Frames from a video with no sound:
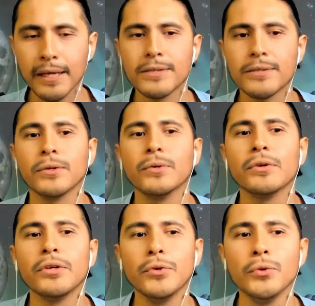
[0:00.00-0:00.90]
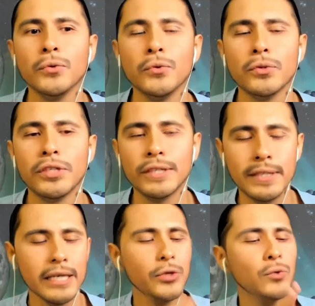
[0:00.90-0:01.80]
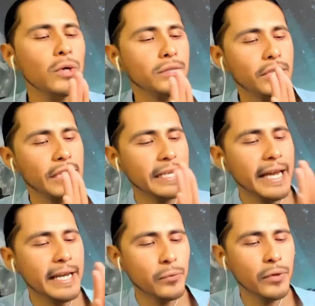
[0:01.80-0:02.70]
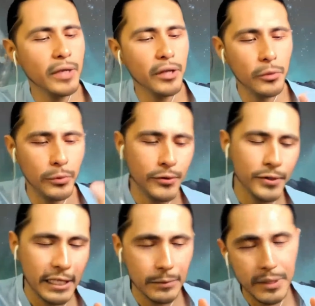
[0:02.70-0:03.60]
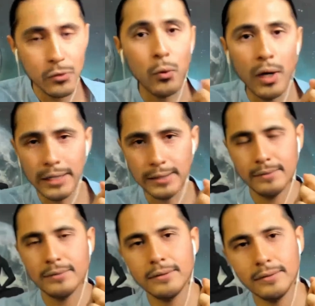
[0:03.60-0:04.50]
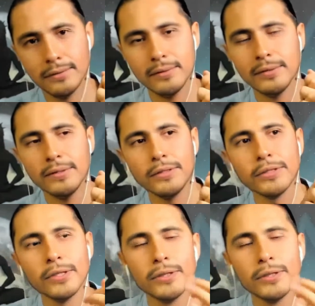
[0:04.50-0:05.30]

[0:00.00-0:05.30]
So just like you want to connect with another person and be one, we